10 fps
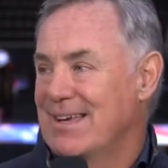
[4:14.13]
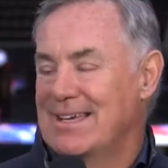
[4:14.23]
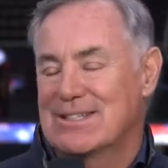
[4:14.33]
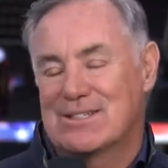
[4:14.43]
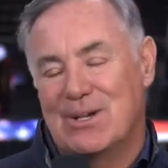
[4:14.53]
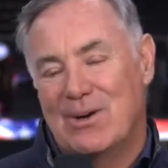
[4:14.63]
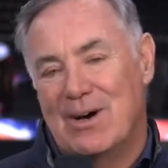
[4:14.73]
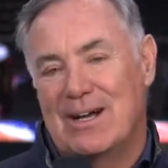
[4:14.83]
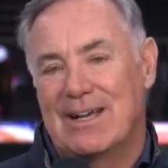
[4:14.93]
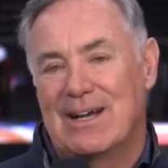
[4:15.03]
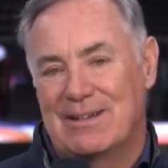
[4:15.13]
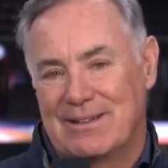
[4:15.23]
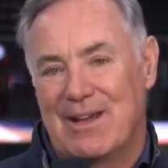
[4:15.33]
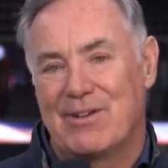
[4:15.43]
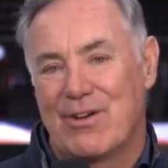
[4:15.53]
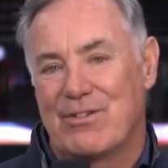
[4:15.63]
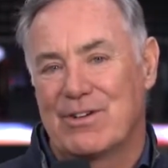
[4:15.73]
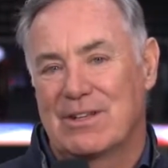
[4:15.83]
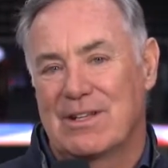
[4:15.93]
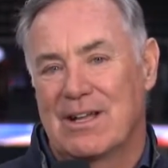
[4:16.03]
and so I, I have a great
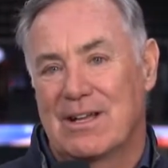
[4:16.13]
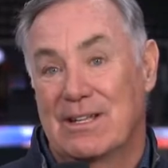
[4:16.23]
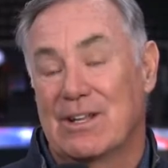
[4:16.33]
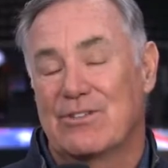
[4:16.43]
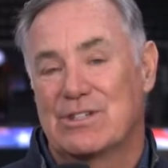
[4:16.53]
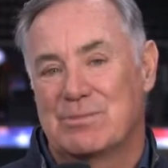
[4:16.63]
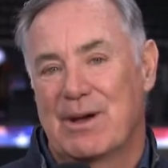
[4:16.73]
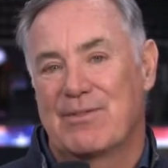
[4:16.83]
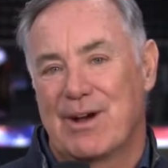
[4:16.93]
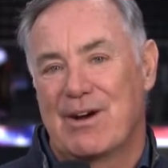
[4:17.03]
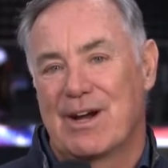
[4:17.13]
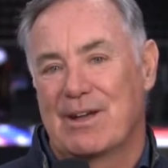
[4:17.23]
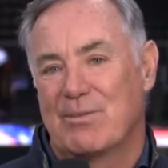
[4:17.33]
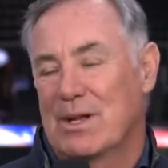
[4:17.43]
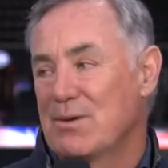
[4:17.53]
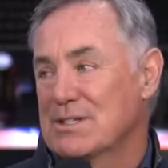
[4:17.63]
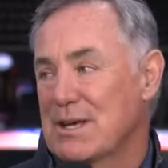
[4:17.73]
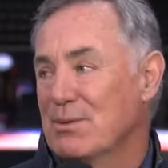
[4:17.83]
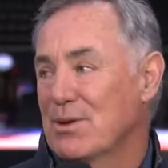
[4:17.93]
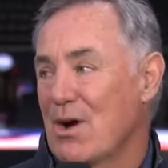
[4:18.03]
re- a deal of respect for Eric and what he was
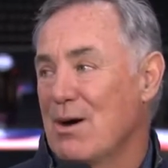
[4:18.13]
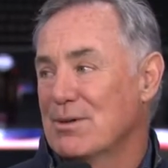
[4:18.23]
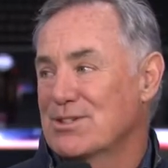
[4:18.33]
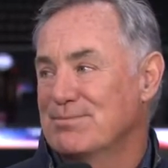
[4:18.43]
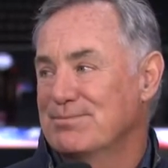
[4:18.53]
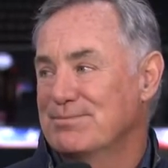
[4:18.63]
able to accomplish.